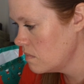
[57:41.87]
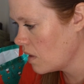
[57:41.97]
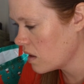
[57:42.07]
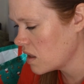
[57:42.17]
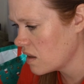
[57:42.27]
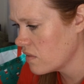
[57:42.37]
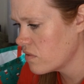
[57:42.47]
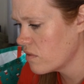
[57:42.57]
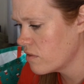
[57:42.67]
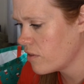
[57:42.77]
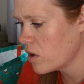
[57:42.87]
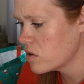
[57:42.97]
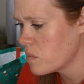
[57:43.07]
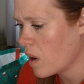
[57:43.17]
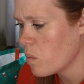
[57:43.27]
I think I've phoned
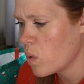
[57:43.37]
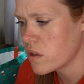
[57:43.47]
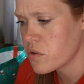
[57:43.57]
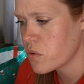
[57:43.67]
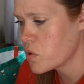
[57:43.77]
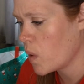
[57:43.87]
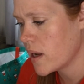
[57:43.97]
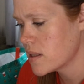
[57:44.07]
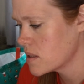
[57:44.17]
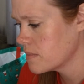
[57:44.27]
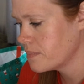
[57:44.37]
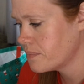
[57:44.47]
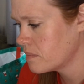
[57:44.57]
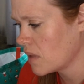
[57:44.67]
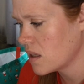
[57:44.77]
them up once or twice
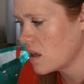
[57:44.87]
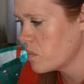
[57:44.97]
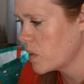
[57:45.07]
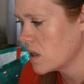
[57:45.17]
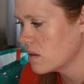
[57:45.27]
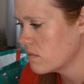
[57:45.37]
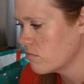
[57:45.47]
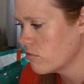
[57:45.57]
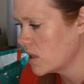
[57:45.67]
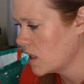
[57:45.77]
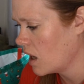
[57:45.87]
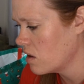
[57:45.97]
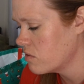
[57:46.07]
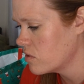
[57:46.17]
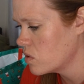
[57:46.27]
and they've been really
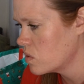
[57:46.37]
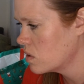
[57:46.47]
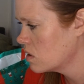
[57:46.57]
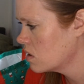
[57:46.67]
helpful.